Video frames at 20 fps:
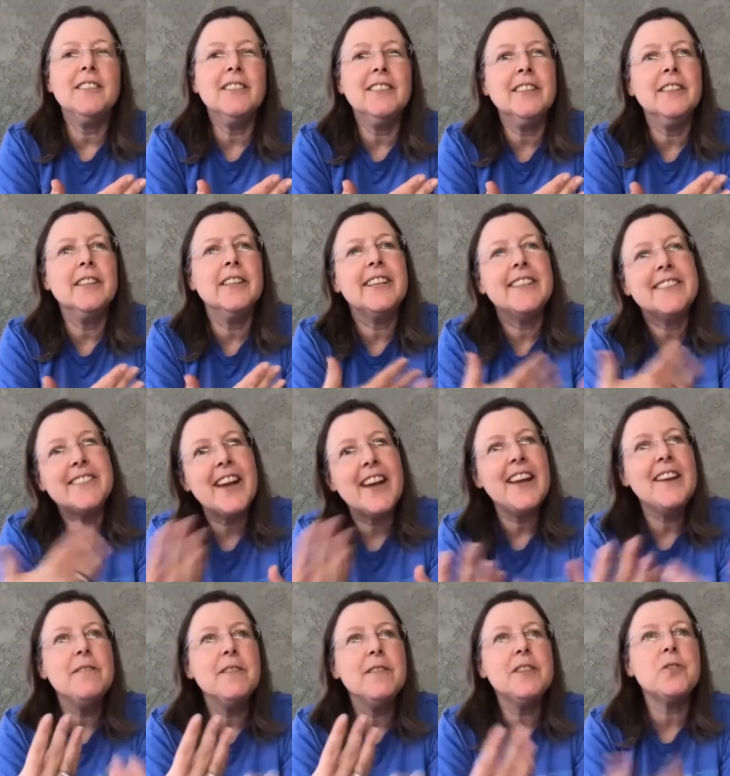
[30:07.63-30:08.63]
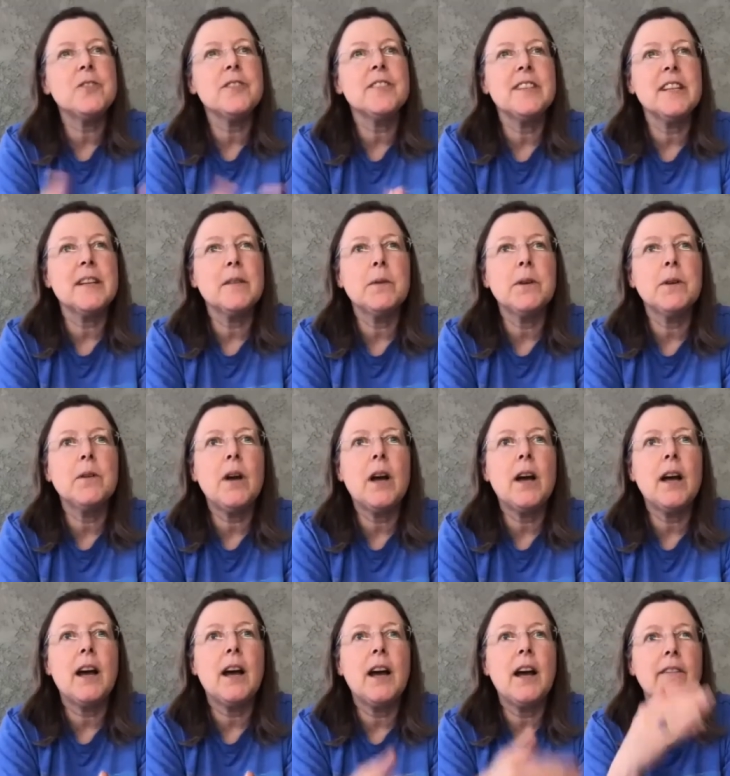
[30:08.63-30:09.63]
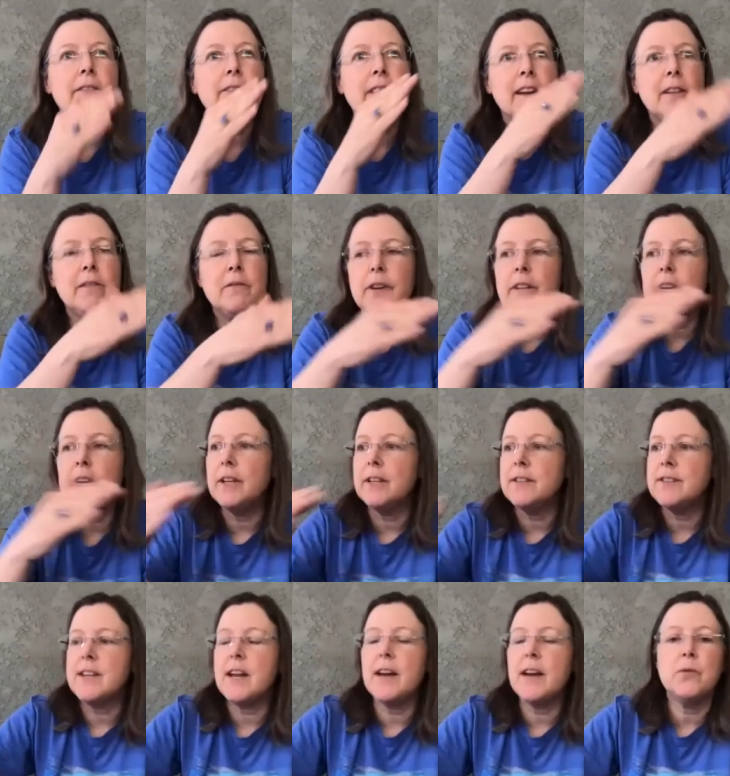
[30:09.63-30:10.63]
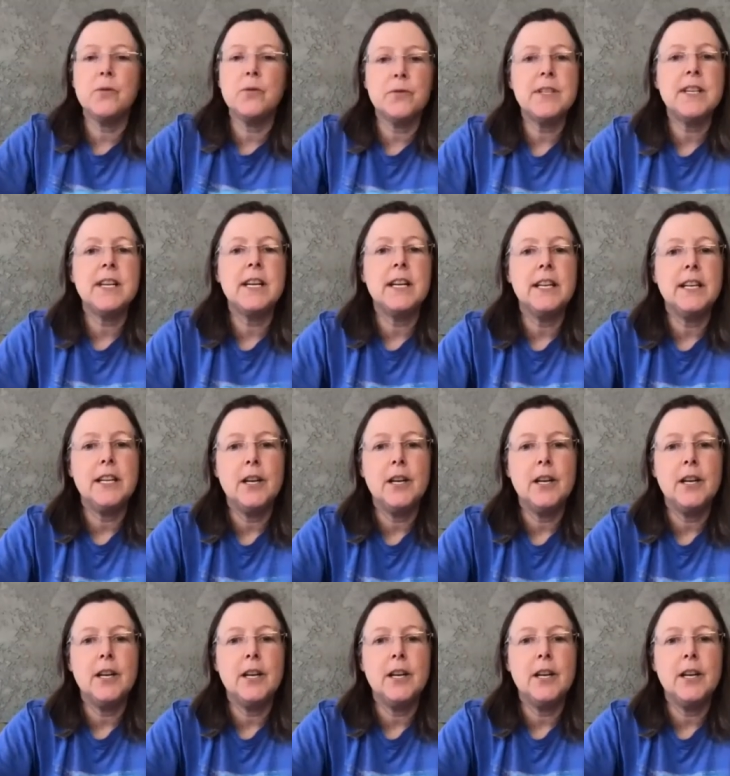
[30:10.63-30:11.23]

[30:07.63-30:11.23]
it's kind of interesting, but I've got a very set routine,